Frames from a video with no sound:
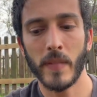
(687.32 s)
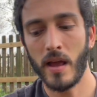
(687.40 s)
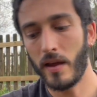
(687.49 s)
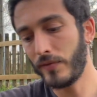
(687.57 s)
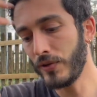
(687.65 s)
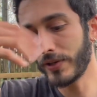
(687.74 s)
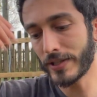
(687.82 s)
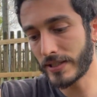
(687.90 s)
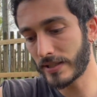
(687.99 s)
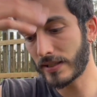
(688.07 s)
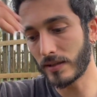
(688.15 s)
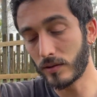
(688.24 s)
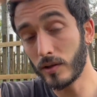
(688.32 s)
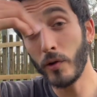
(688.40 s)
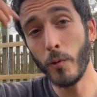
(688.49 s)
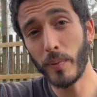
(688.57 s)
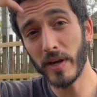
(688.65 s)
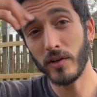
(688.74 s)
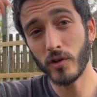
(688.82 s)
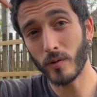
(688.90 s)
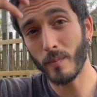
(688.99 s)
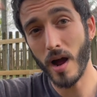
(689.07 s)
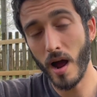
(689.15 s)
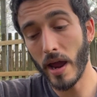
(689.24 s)
if you just loop in your
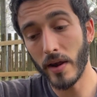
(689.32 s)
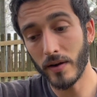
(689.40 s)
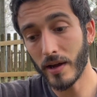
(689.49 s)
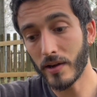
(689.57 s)
mind,